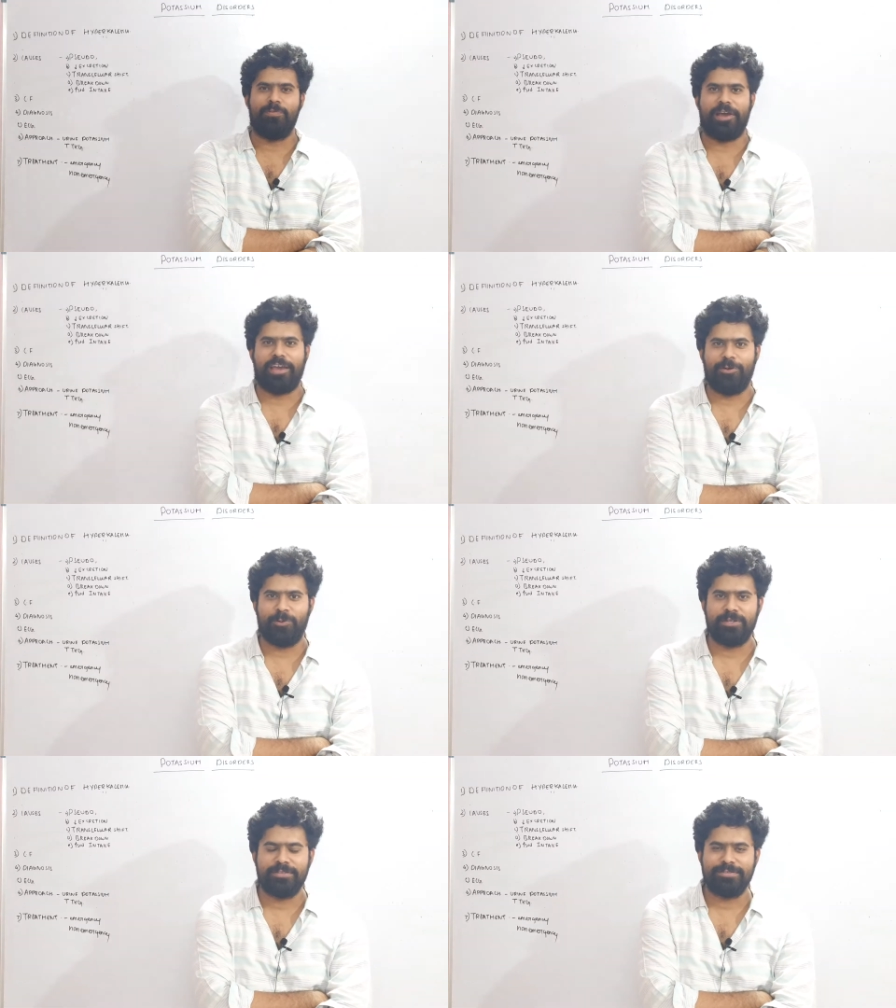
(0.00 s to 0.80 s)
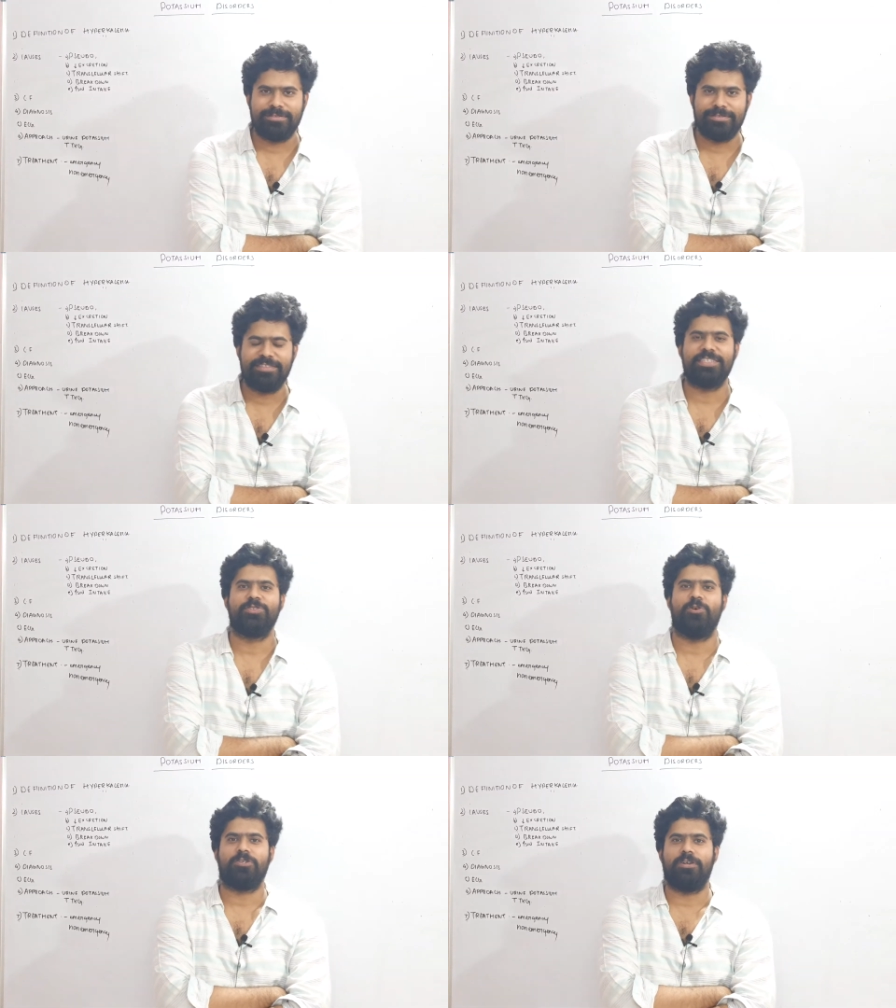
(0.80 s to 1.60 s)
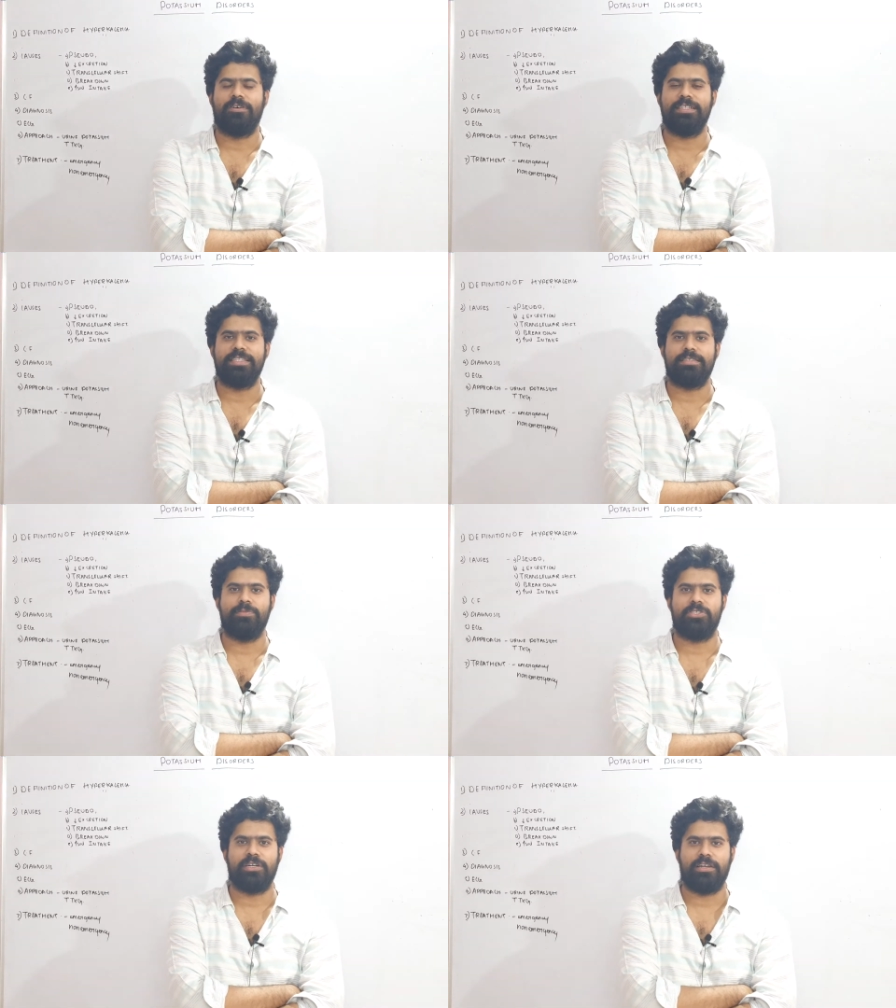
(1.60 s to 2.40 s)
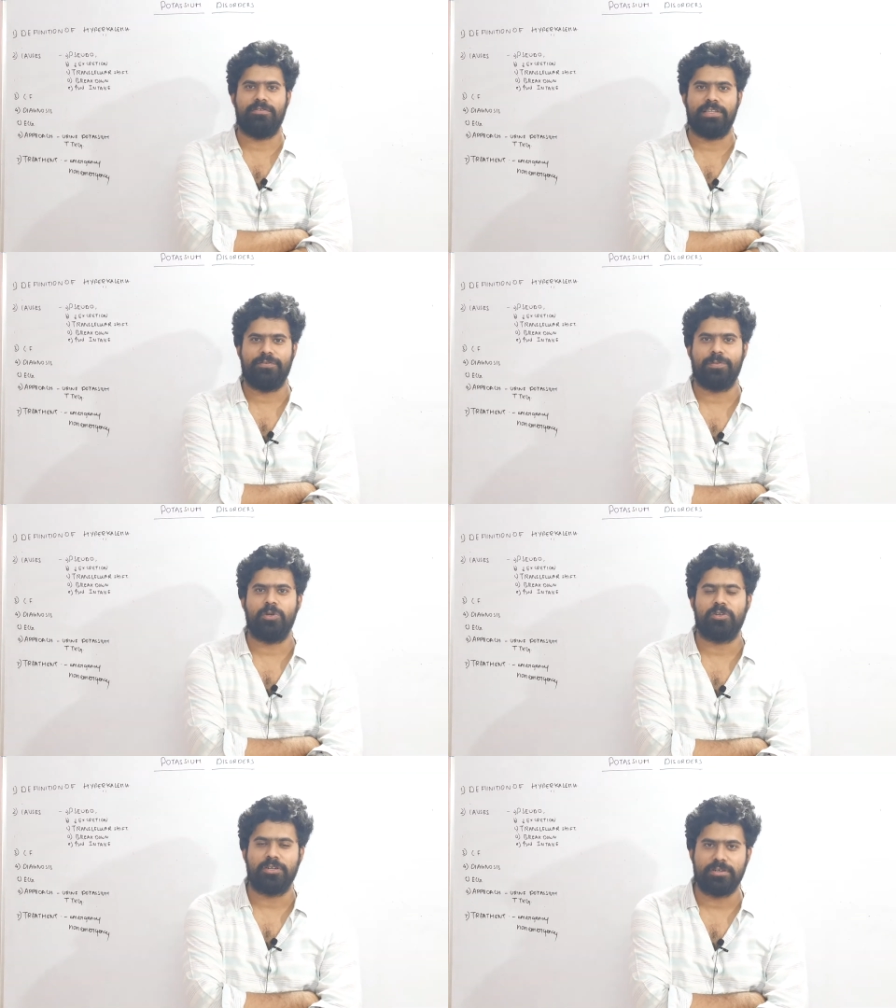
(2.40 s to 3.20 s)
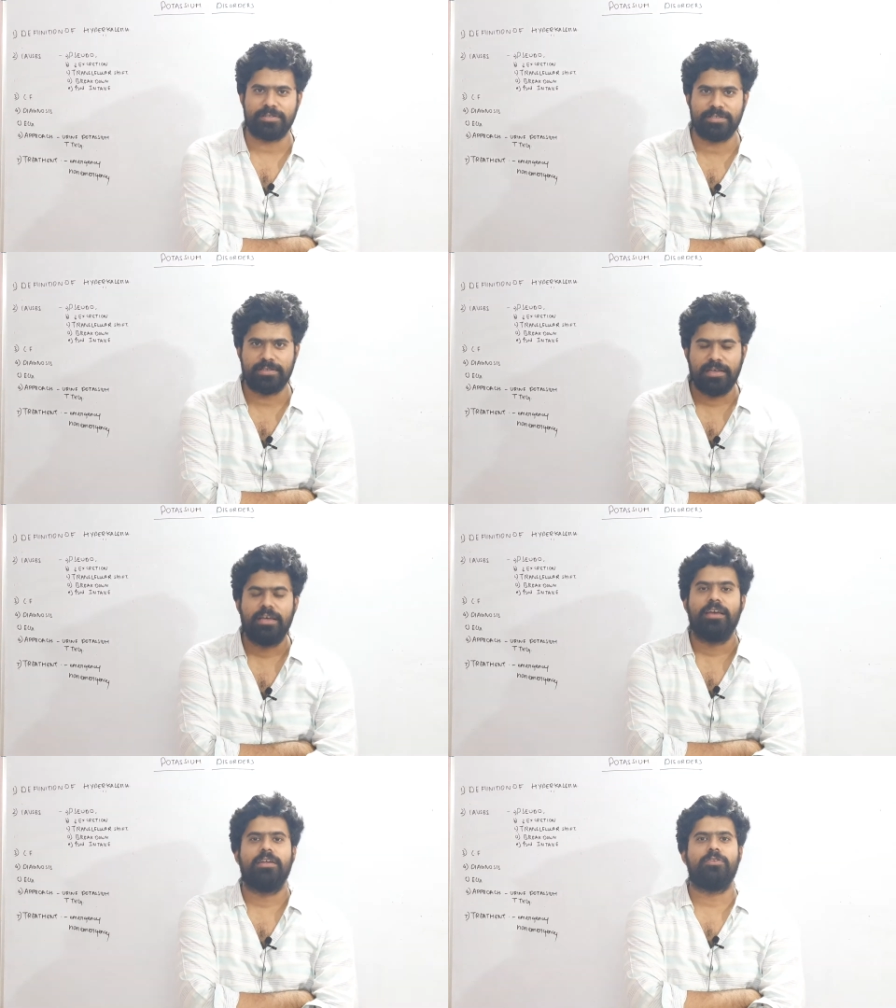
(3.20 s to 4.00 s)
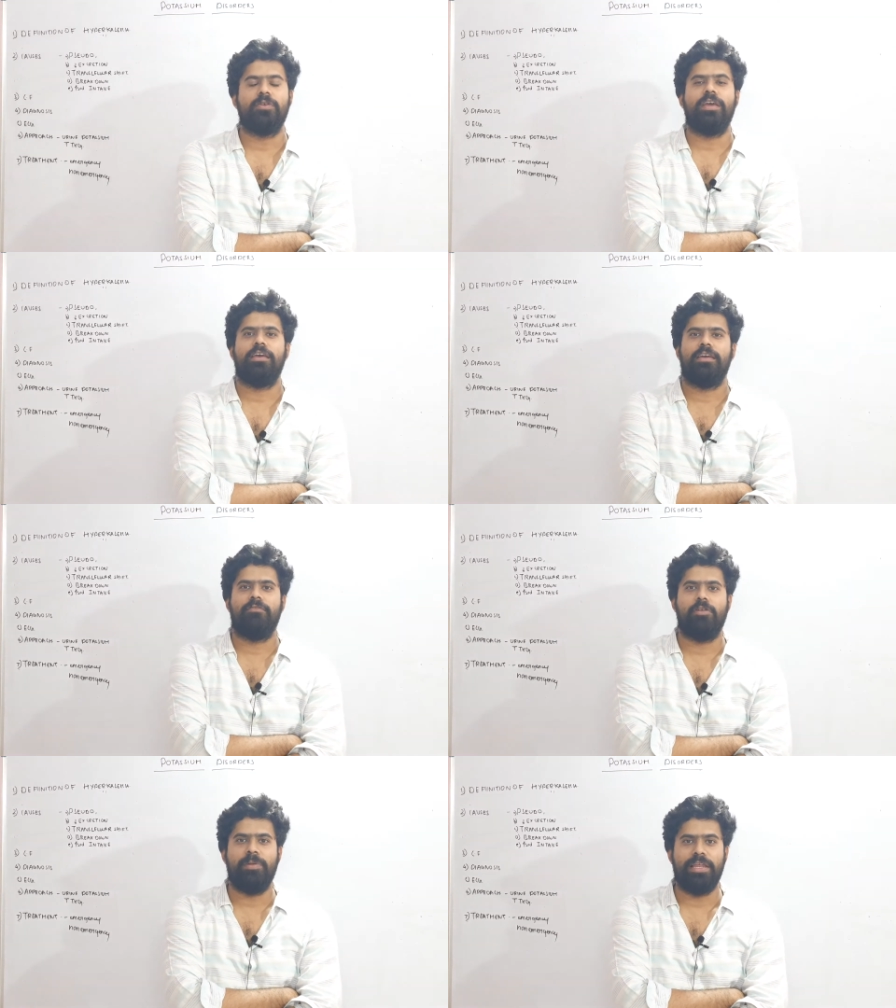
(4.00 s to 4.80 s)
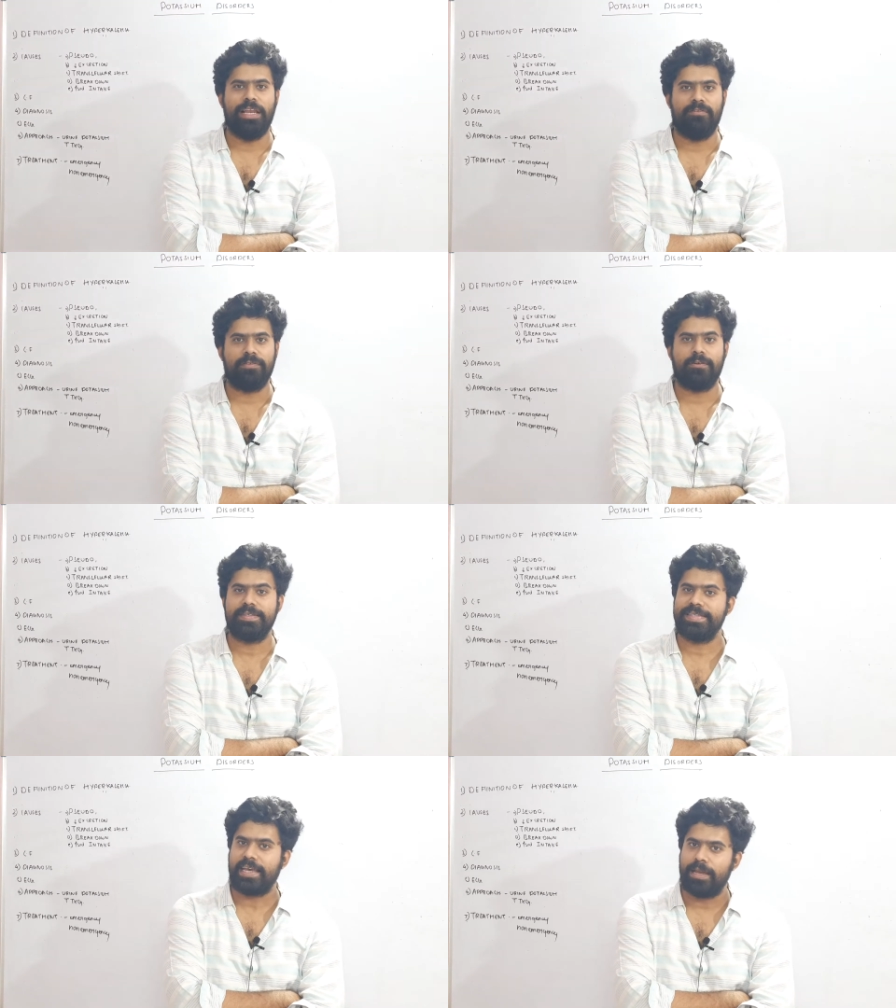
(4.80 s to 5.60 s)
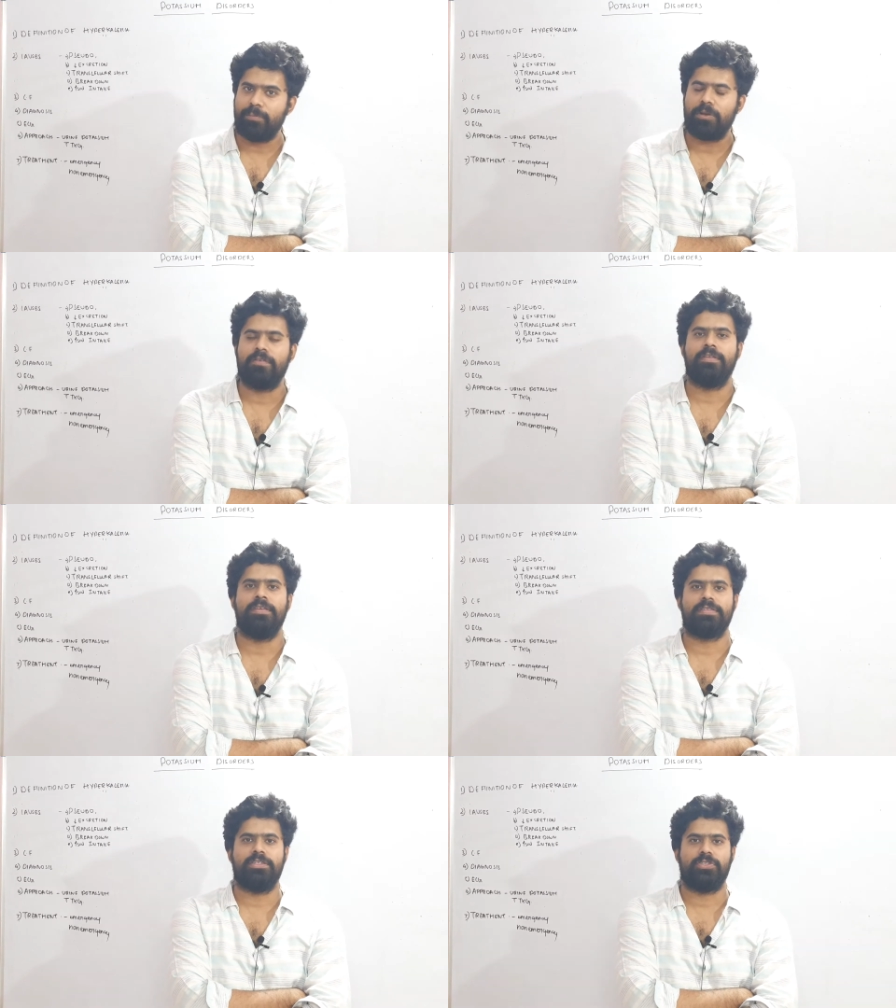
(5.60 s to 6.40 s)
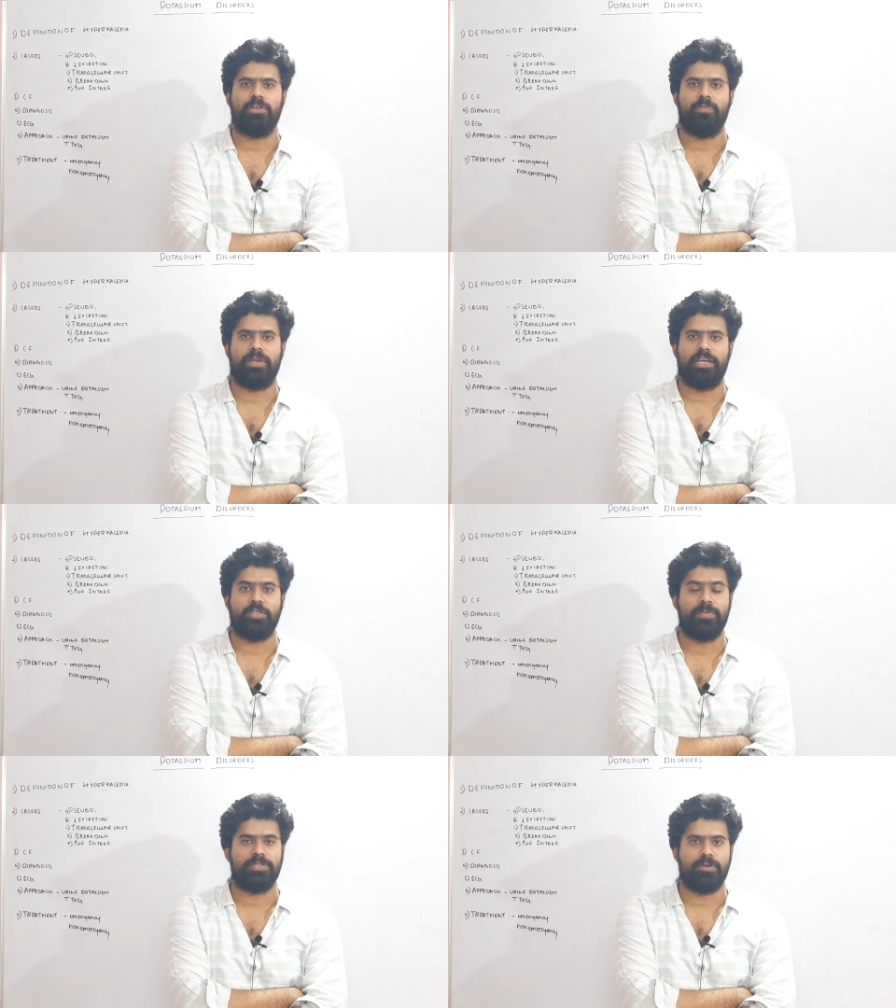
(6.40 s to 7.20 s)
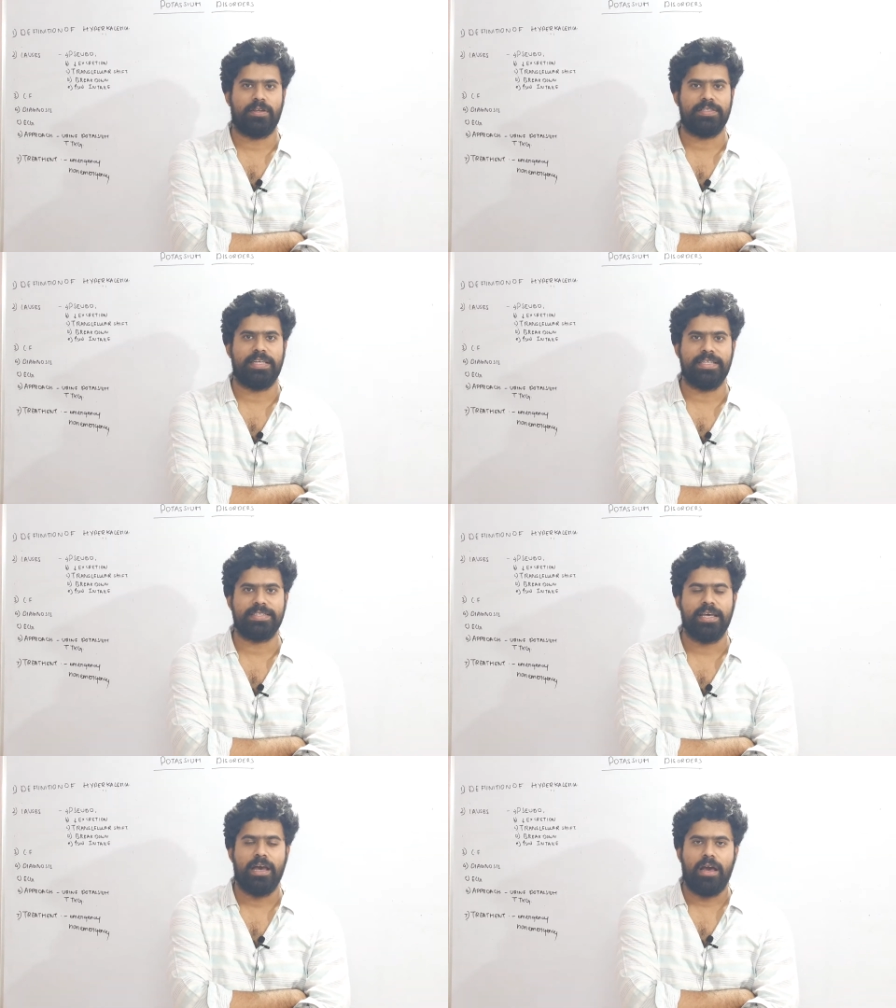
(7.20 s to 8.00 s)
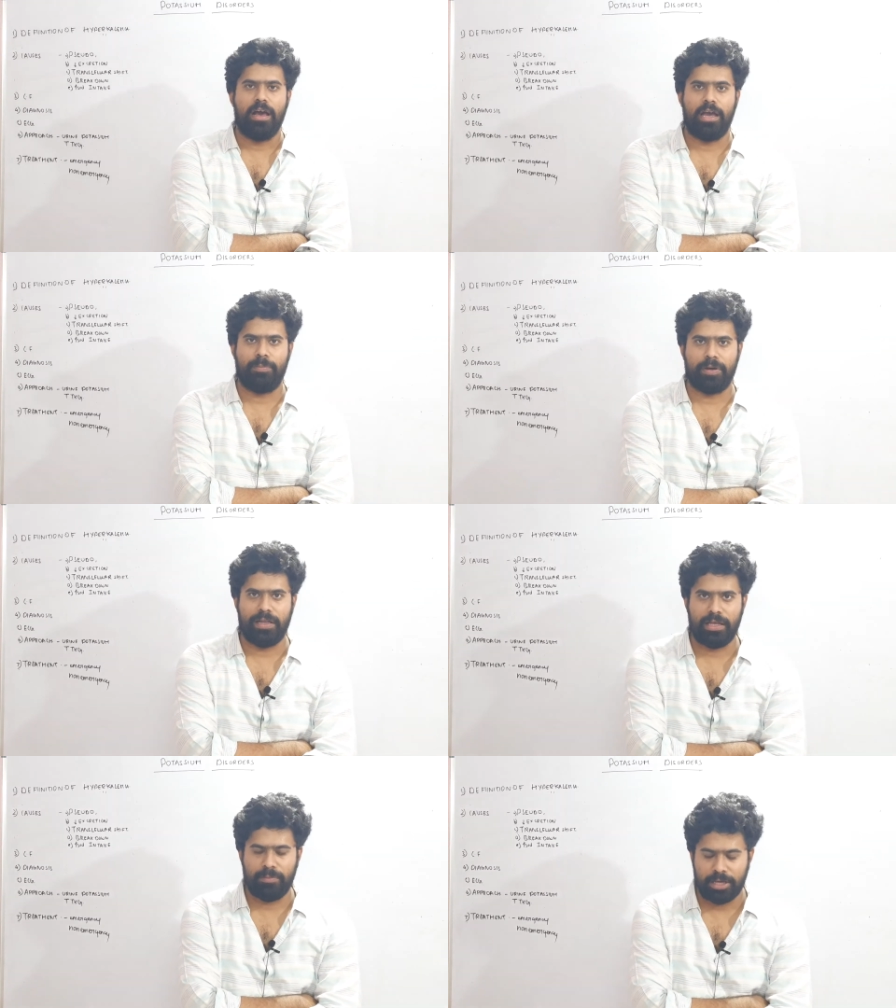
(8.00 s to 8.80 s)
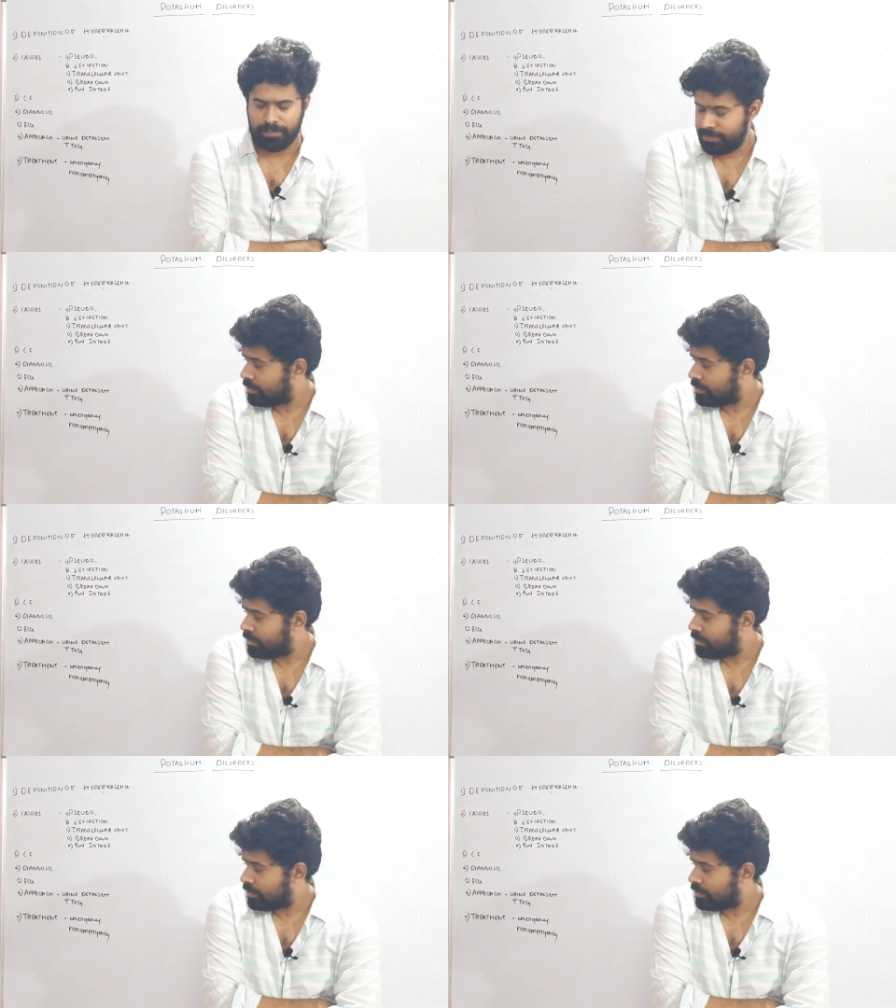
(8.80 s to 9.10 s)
Welcome back everyone. This is Dr. Aditya Sibi Chakravarti from Dr. Talks. Today we will be dealing with the second part of the discussion on potassium disorders, that is hyperkalemia.